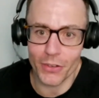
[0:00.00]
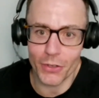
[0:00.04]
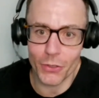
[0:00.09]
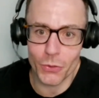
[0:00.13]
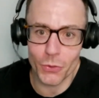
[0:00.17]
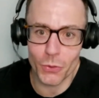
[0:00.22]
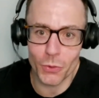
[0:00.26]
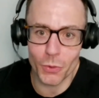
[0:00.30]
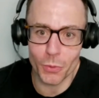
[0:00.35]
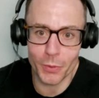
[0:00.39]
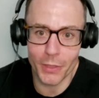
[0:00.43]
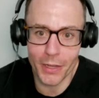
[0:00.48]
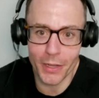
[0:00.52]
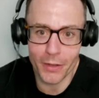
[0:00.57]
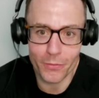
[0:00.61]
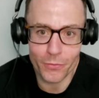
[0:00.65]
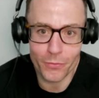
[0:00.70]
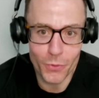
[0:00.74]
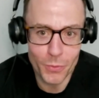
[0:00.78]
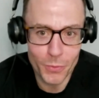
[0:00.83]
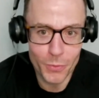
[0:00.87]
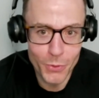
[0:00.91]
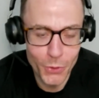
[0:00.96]
cool
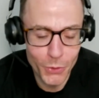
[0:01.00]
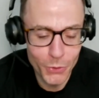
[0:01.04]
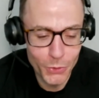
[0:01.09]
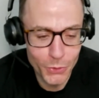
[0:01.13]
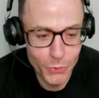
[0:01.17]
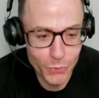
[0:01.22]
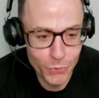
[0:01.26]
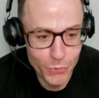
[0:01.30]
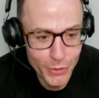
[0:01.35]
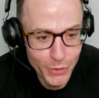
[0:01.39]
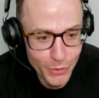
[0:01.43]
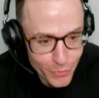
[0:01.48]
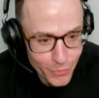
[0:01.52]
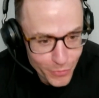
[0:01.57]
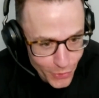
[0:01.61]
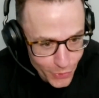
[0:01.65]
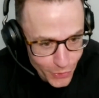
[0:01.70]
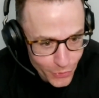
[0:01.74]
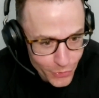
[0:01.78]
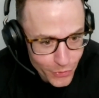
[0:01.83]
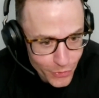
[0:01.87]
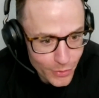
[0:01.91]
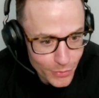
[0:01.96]
platform called The Real
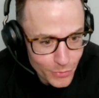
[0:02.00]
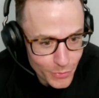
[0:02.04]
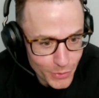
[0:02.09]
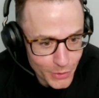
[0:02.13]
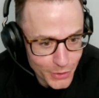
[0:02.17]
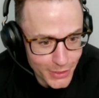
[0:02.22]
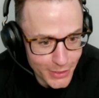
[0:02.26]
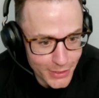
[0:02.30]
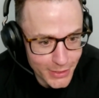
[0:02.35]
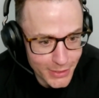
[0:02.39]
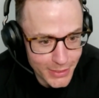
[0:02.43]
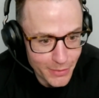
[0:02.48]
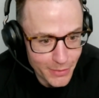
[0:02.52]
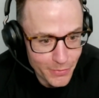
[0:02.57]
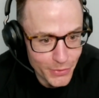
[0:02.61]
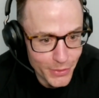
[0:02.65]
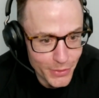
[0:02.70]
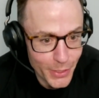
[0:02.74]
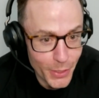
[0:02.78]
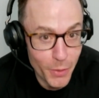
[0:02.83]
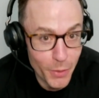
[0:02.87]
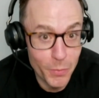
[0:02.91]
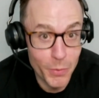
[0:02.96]
View, which is definitely
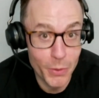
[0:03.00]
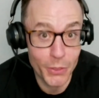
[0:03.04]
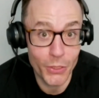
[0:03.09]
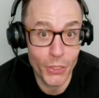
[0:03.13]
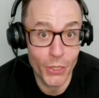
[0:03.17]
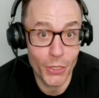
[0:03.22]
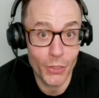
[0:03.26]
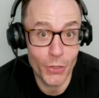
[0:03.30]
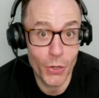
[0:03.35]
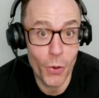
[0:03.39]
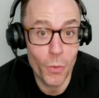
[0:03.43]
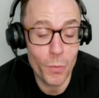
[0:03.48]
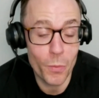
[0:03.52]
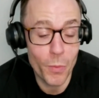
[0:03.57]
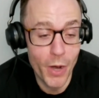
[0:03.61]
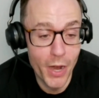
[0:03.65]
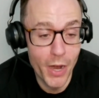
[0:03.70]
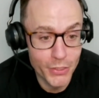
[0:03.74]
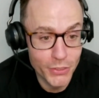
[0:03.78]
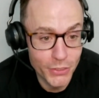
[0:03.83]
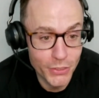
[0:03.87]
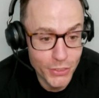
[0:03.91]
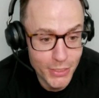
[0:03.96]
helping a lot of home
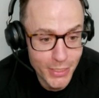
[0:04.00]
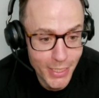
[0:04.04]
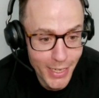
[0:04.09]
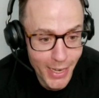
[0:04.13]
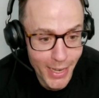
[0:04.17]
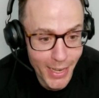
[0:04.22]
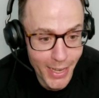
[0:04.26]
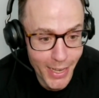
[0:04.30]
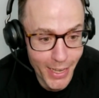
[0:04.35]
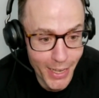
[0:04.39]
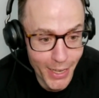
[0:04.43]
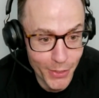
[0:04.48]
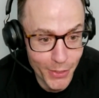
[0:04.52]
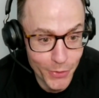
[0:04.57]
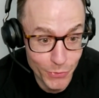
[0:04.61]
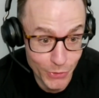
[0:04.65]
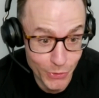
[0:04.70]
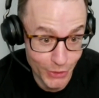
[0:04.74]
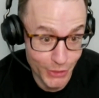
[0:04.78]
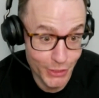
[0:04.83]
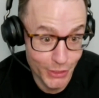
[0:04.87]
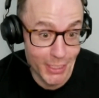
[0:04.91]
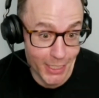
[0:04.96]
buyers and
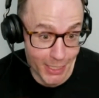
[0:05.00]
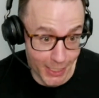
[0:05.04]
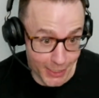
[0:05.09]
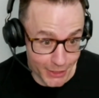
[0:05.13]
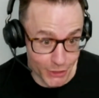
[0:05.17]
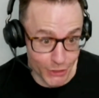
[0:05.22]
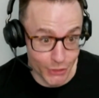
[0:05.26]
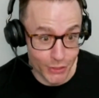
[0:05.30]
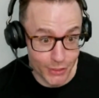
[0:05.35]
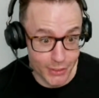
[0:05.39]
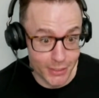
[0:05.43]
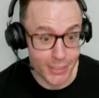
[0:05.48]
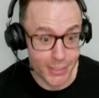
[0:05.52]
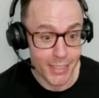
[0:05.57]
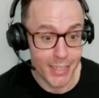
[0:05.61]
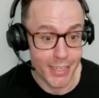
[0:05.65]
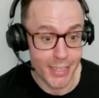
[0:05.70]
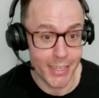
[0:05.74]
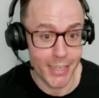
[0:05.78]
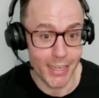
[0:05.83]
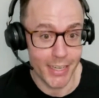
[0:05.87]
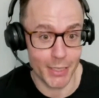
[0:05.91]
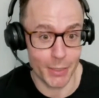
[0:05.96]
real estate agents
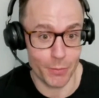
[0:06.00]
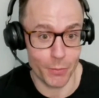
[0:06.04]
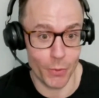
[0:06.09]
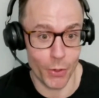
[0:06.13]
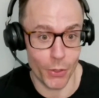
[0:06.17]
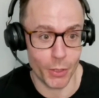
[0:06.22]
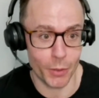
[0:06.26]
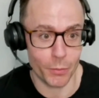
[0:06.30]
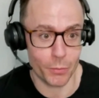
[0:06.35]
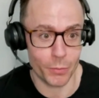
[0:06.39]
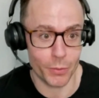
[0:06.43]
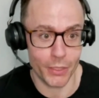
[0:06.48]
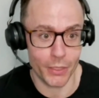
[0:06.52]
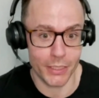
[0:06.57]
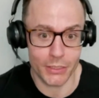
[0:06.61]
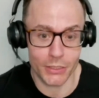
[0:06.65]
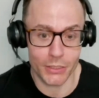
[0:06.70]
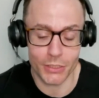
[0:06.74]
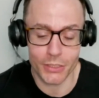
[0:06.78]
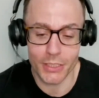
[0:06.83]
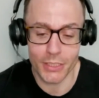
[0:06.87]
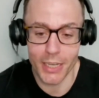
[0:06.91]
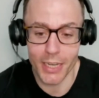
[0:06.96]
in the
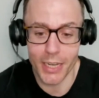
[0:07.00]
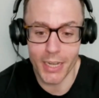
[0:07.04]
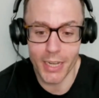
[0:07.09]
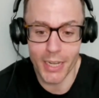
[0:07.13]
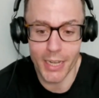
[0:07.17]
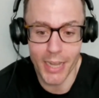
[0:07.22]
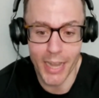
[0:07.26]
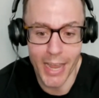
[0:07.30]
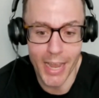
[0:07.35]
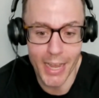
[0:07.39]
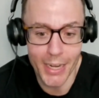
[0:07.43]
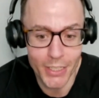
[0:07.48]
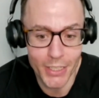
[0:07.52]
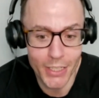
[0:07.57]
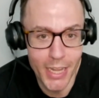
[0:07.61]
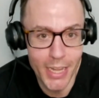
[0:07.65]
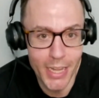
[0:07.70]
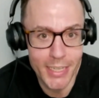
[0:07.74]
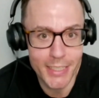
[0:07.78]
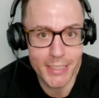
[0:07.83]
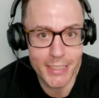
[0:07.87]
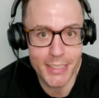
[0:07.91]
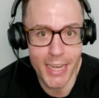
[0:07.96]
marketplace
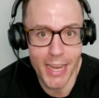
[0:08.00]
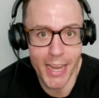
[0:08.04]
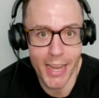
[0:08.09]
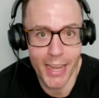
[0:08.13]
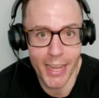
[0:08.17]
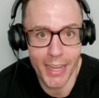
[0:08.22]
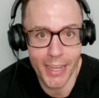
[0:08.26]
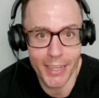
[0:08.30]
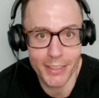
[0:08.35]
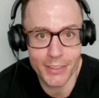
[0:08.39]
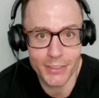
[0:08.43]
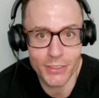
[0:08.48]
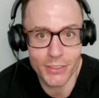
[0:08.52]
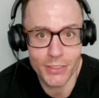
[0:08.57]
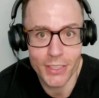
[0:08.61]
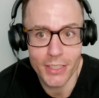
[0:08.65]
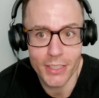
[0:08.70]
analyze and